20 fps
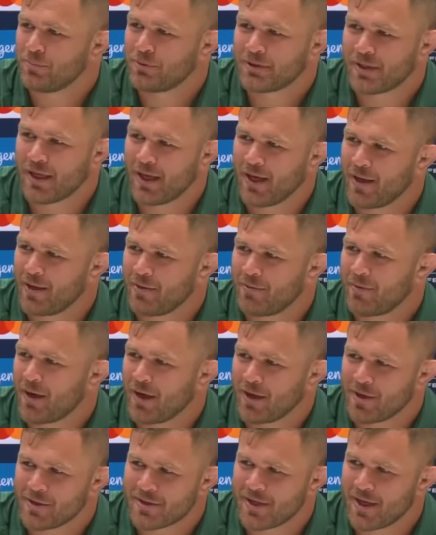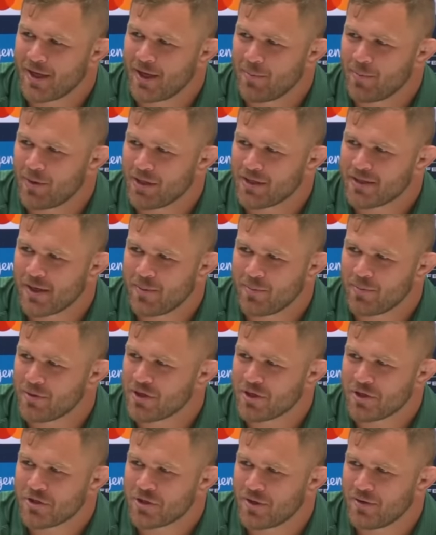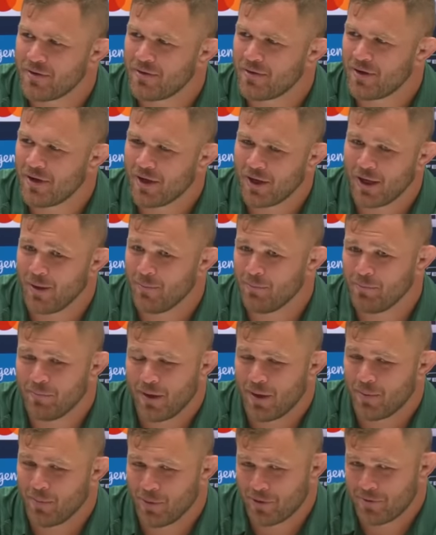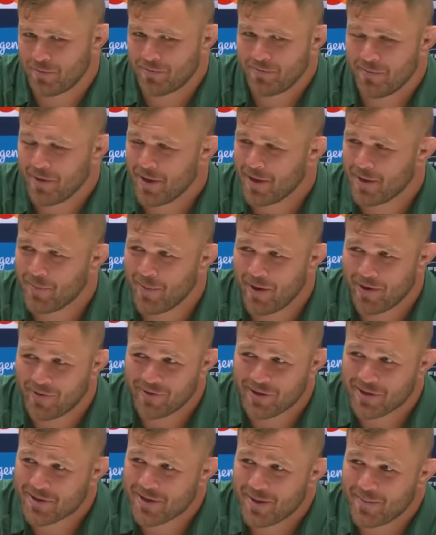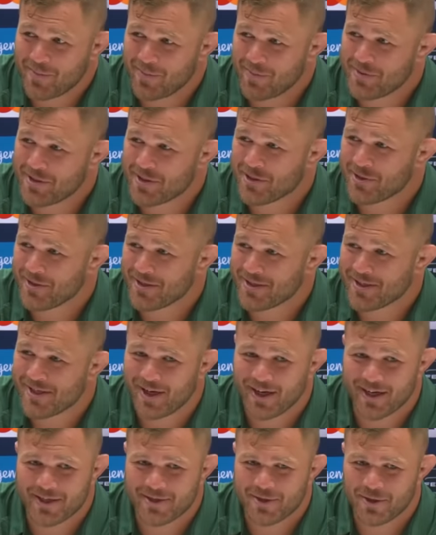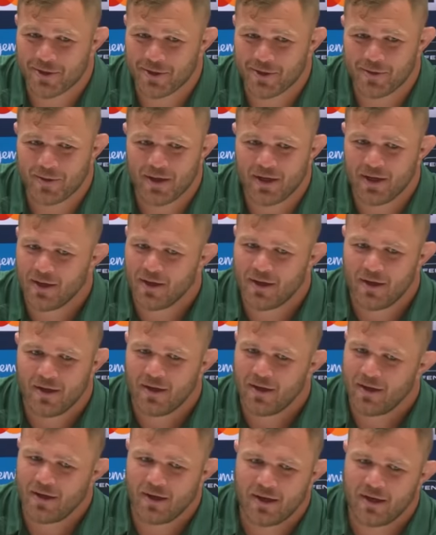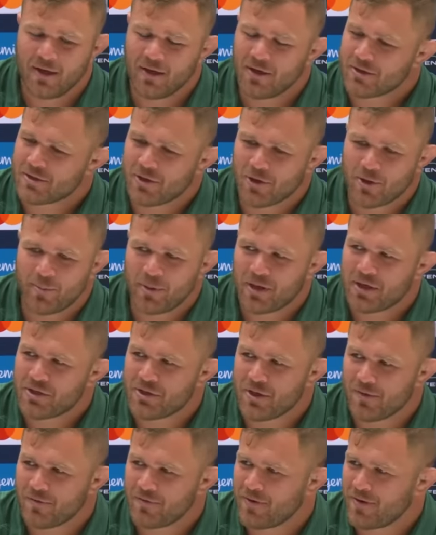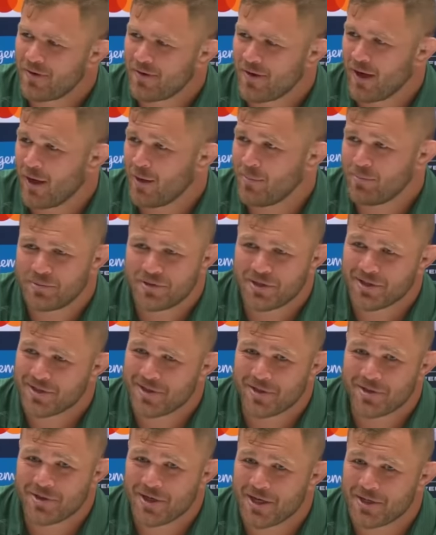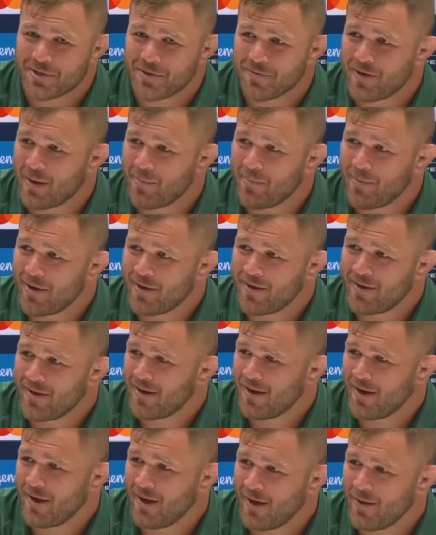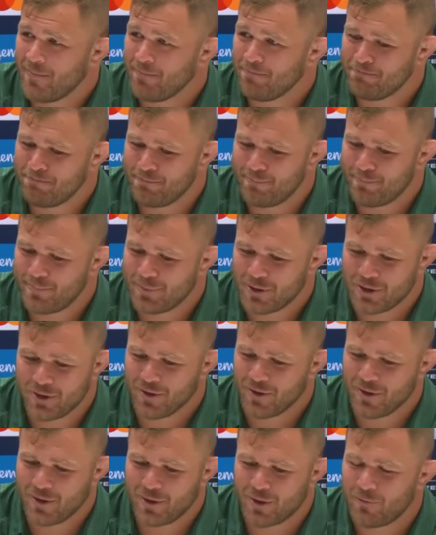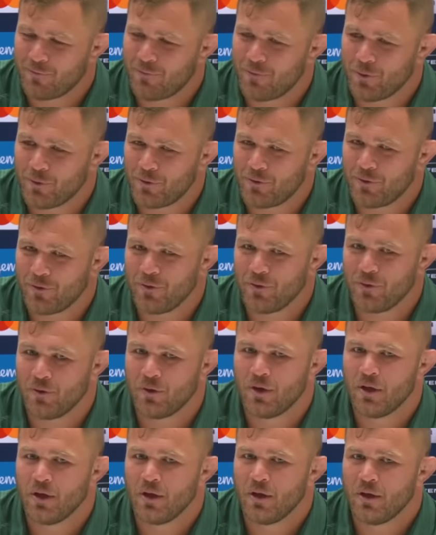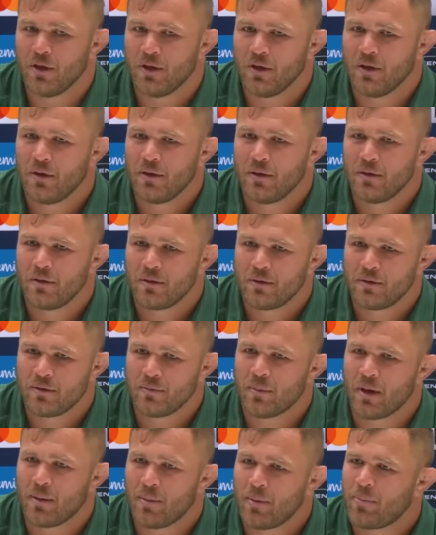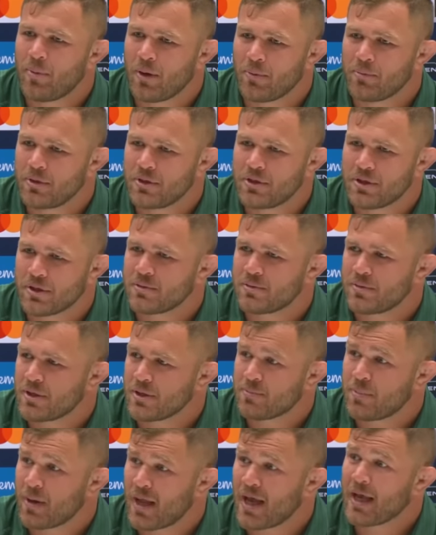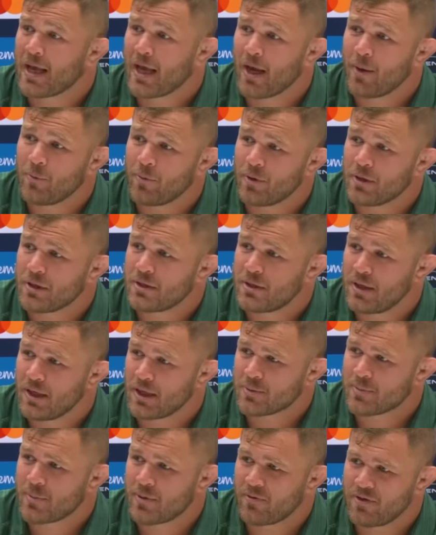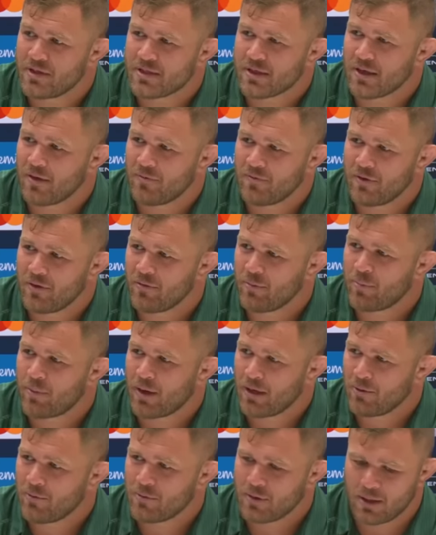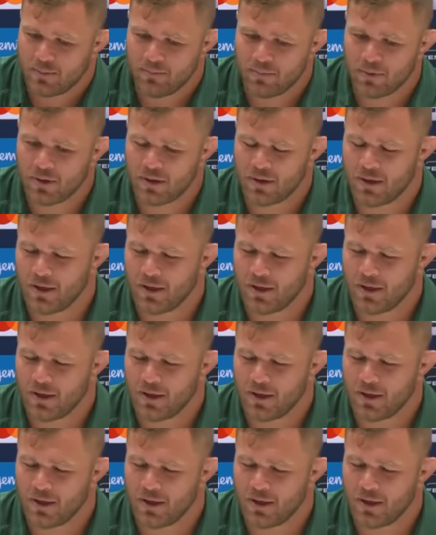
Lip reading: stay in my same position. I'm not at the back of the scrum, I'm just on the side. So, yeah, it's not a big shift, just a change of number. But, yeah, looking forward to maybe play a game with Jasper Visa. I've never played with him.